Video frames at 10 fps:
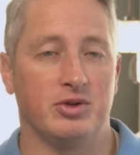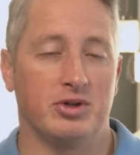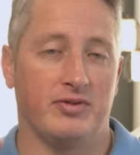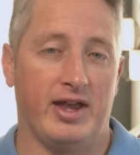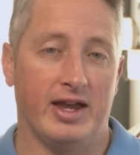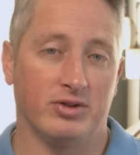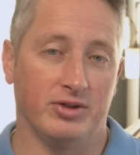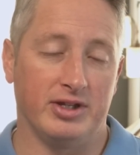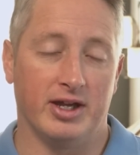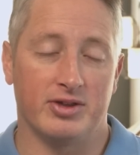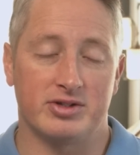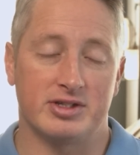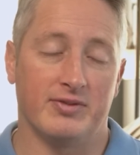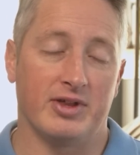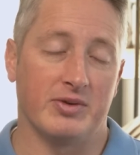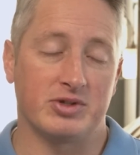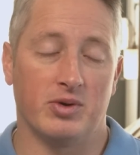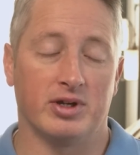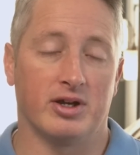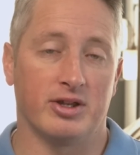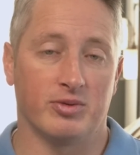You could have handled the other stuff that was going on in the